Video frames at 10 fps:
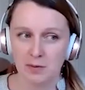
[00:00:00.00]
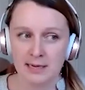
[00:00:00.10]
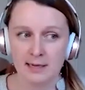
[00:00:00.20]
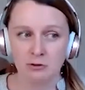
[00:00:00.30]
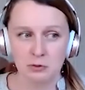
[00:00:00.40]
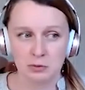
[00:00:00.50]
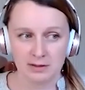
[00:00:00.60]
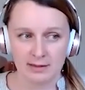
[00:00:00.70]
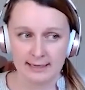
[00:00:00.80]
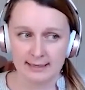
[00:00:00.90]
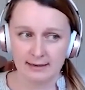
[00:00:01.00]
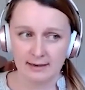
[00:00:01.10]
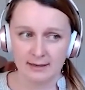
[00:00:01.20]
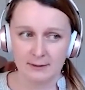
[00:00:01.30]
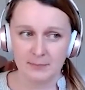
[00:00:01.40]
making sure that
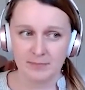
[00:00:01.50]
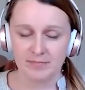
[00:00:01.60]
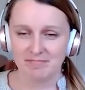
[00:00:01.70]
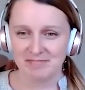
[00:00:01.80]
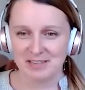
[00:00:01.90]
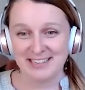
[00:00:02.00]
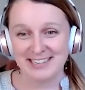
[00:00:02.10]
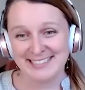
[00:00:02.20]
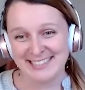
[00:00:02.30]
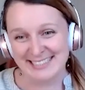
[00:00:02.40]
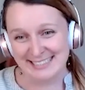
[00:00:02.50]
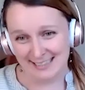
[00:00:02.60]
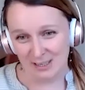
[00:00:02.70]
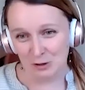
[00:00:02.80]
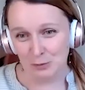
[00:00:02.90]
it's going to
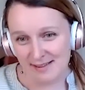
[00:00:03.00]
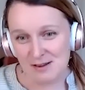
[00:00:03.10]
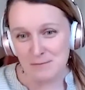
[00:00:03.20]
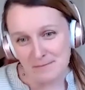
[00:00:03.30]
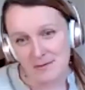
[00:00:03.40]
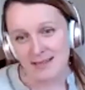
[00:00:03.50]
scale with you.